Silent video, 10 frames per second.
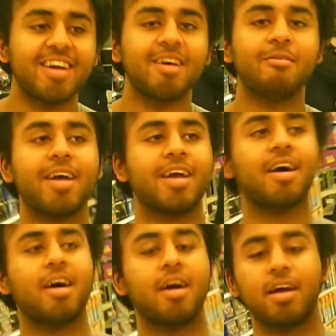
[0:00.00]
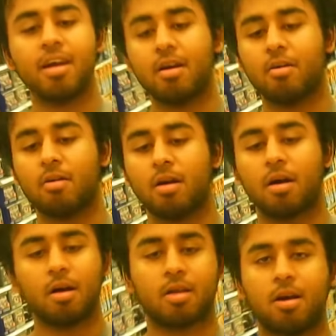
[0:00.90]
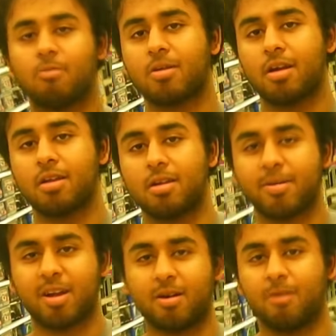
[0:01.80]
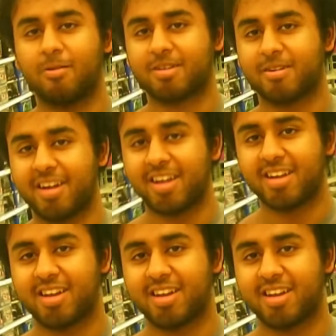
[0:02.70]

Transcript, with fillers: Wait, uh, co you're my coworker, right?